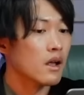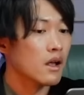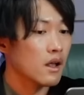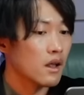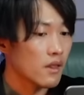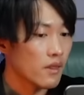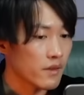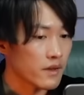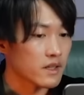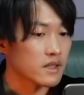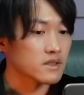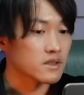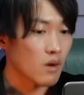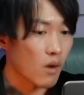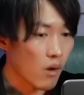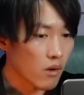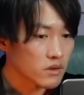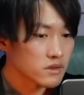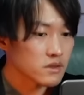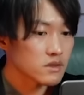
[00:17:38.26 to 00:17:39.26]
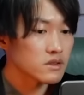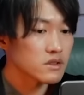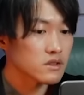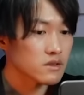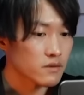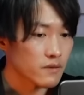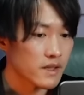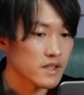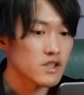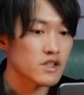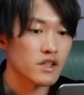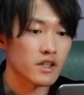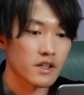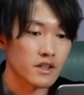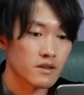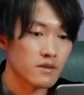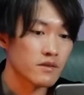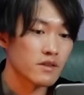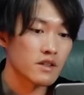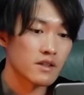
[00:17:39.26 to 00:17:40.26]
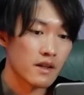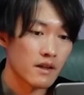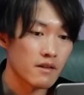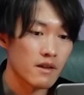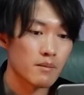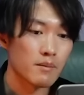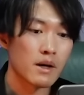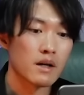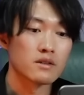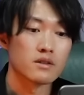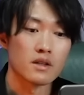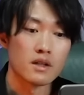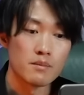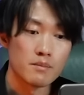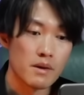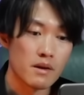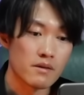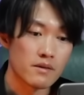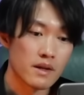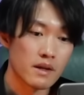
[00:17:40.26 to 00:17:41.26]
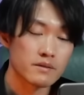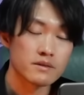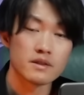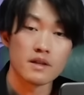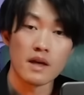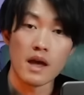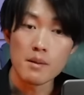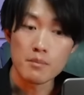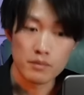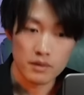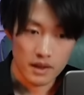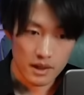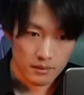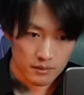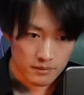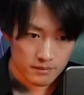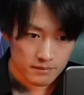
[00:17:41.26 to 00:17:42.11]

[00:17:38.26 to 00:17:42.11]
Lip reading: There's also strange hidden detail about Impel Down's emblem.